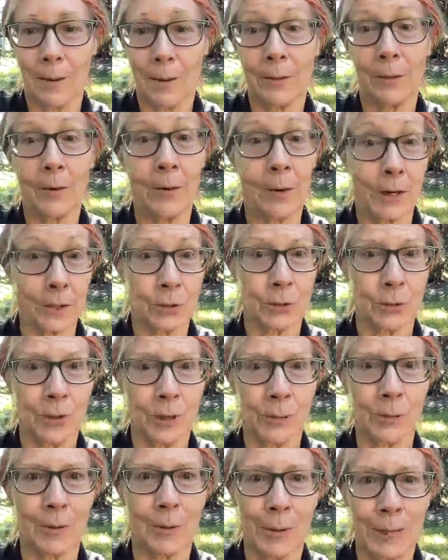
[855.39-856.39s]
they're not showing
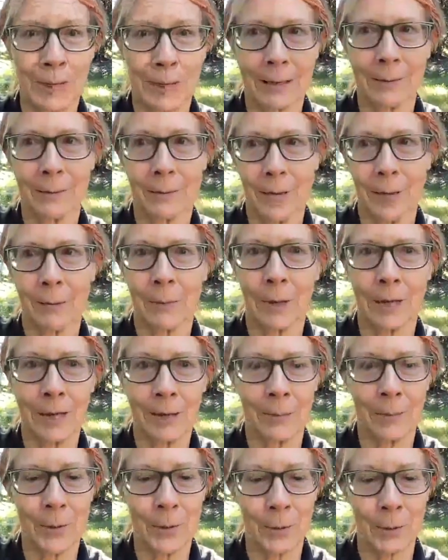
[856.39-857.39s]
up on my on my
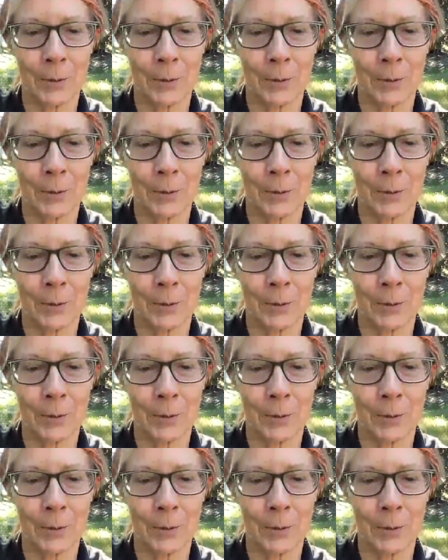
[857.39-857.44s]
computer.